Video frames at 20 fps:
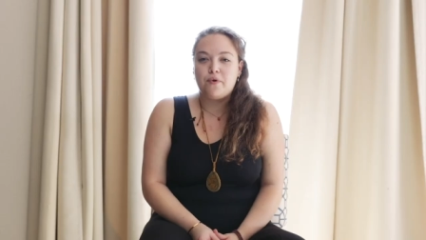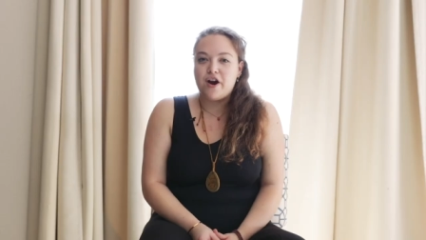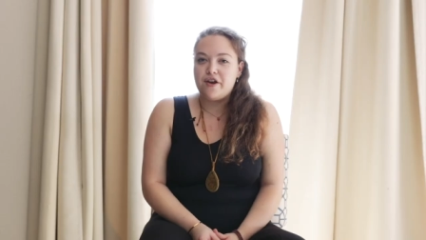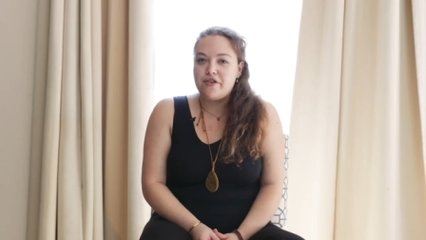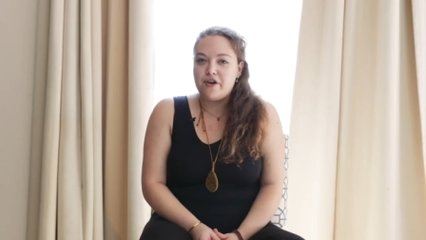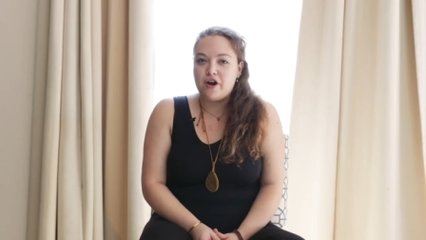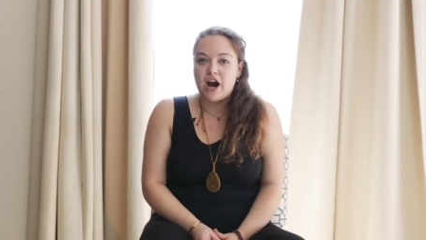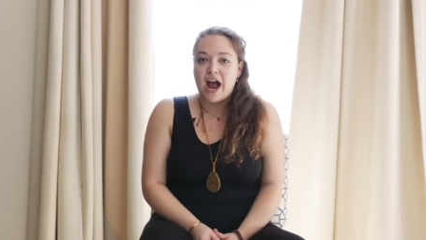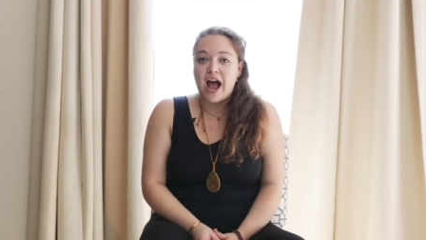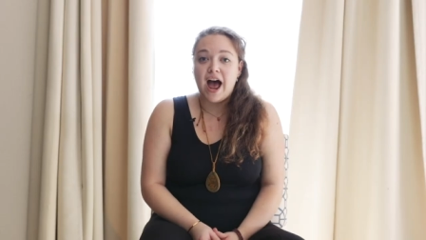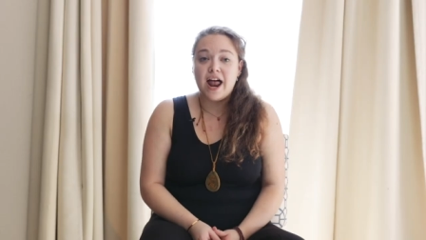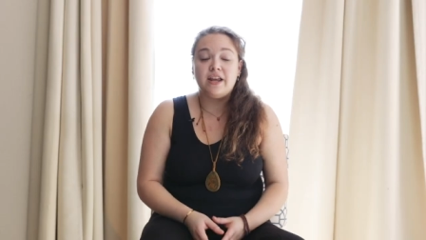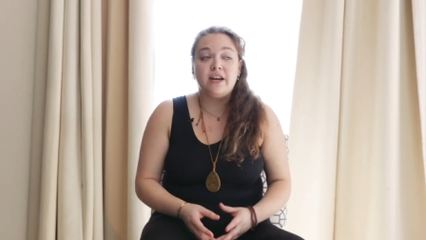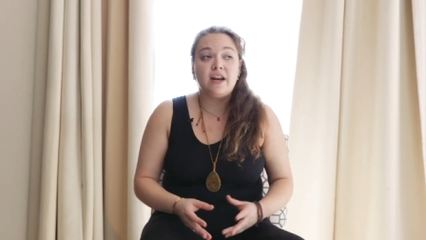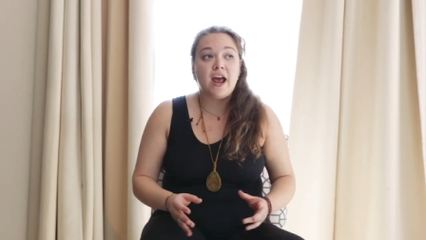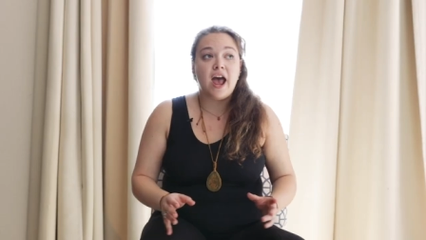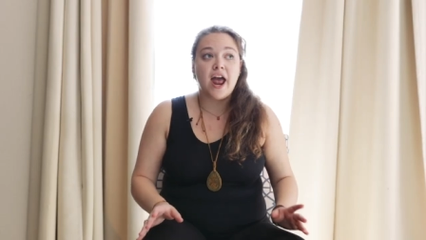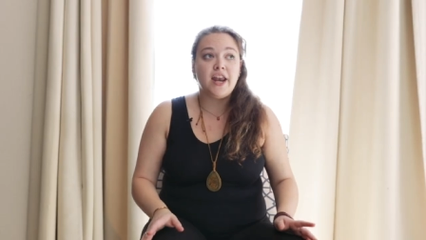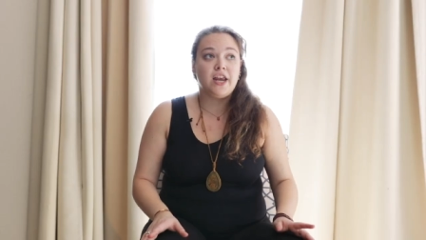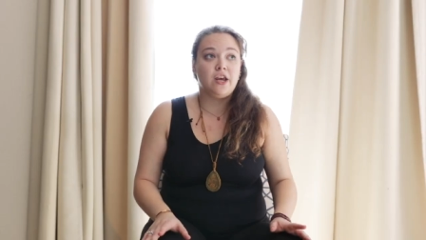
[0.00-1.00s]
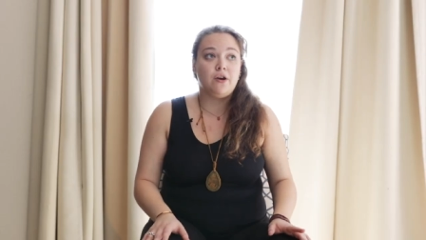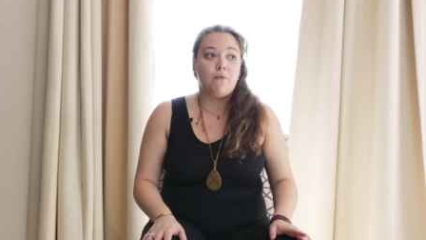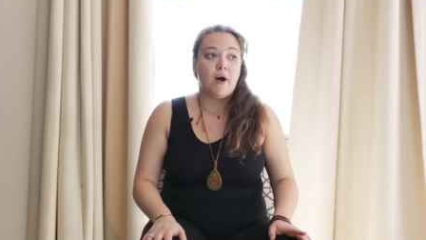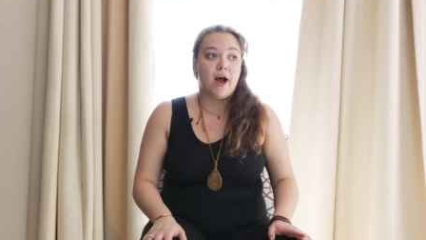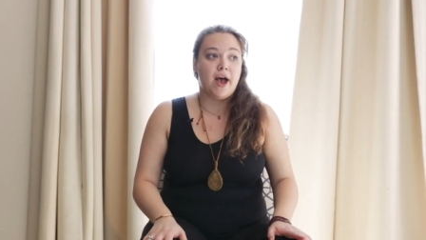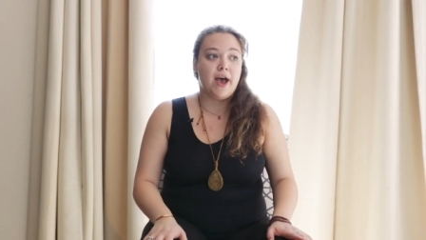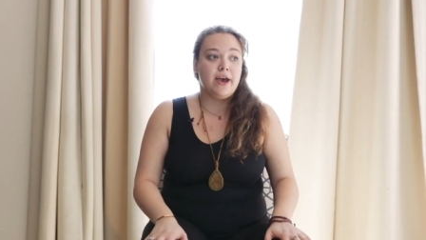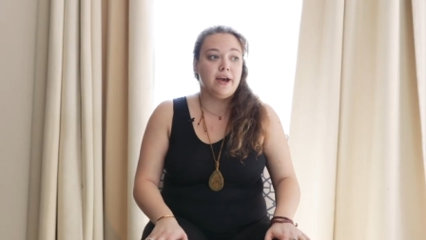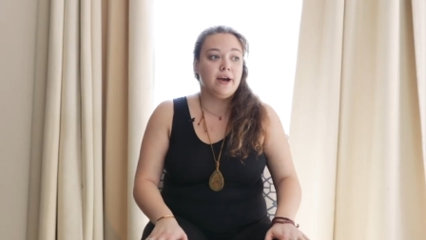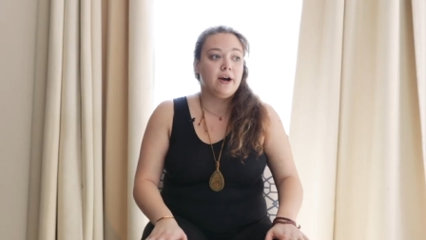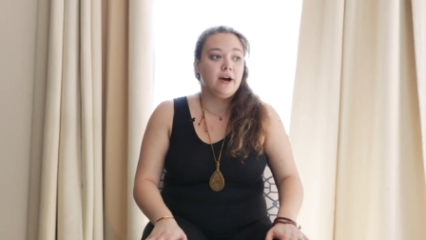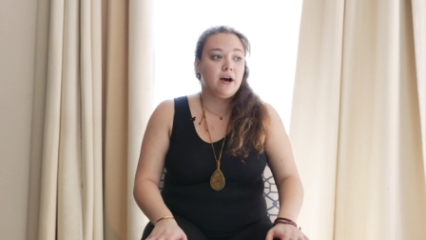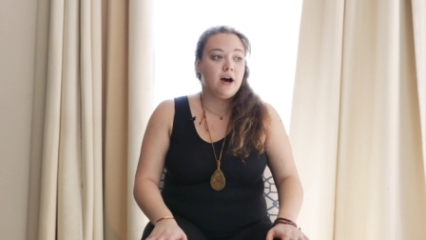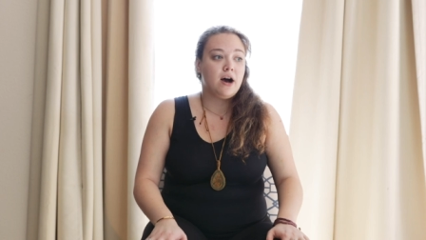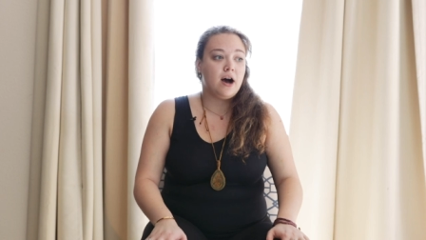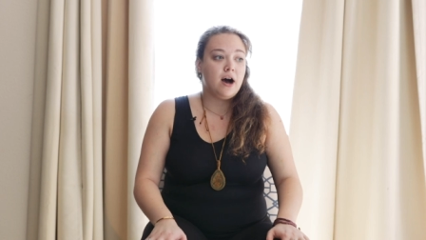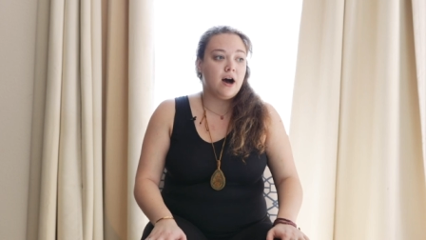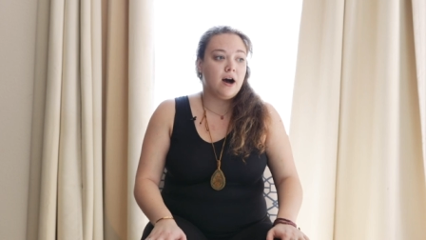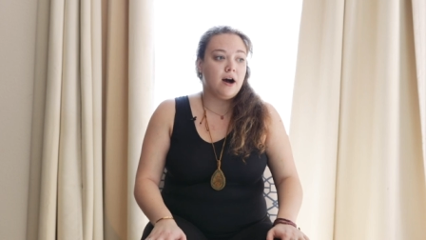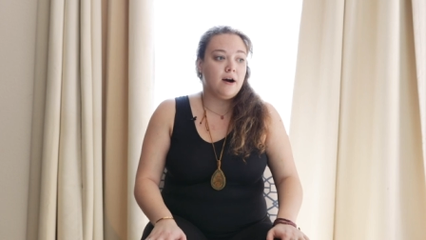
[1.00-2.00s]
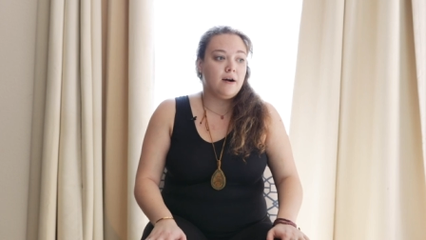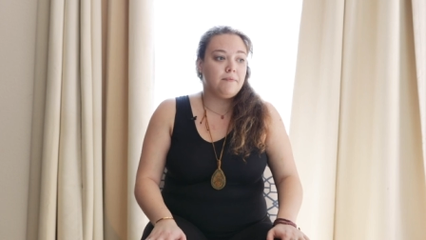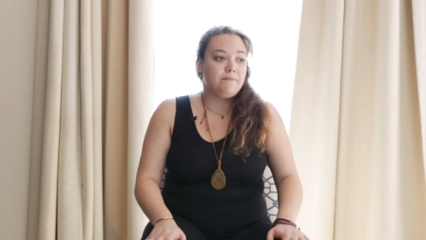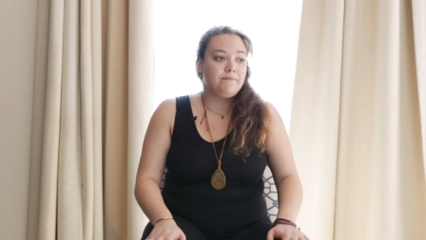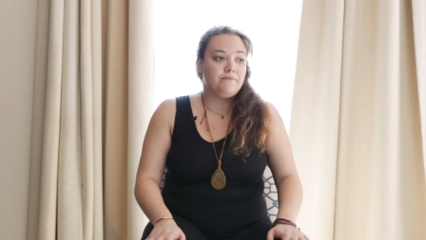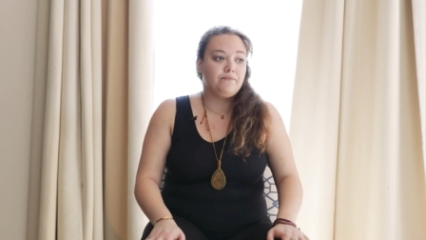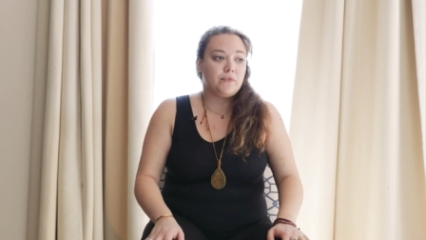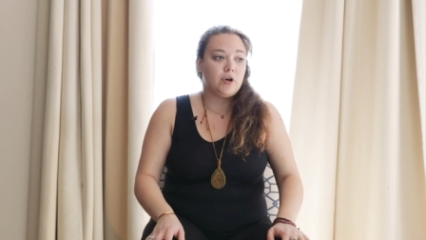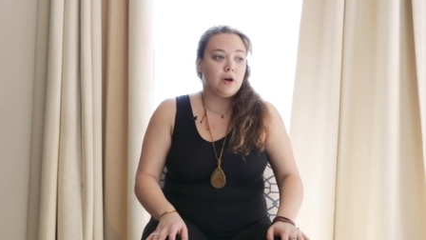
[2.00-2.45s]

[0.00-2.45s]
where they're at in any way, um,